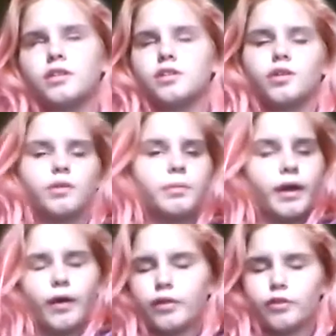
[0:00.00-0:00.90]
it to could be
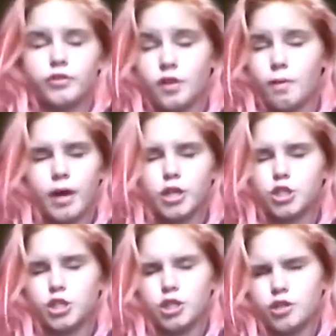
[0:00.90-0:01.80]
going through so
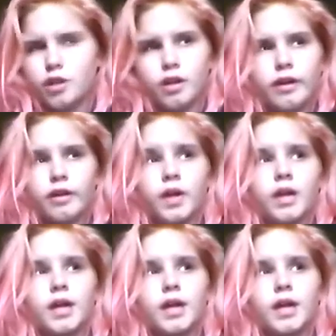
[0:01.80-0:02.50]
much and you don't know,